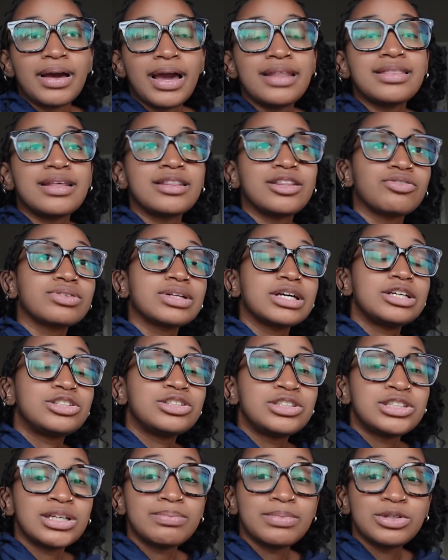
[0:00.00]
And then the
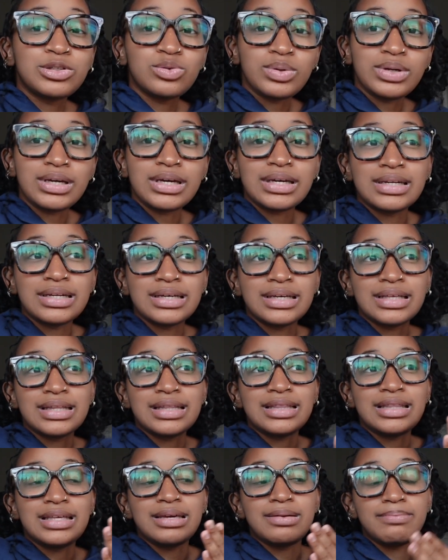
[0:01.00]
relationship between
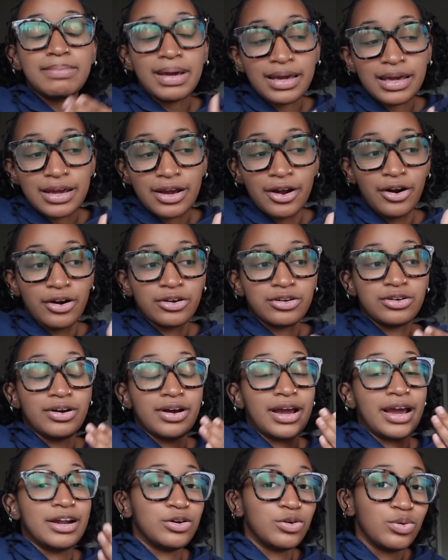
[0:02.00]
the main character
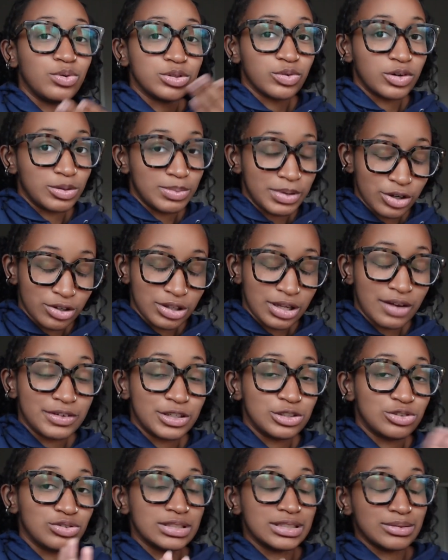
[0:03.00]
and who was going to be her love
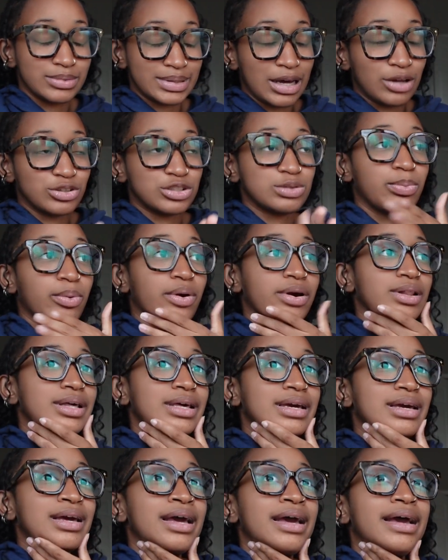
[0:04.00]
interest, without
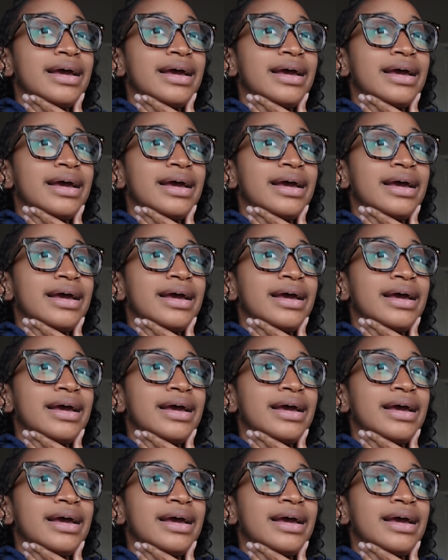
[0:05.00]
spoiling,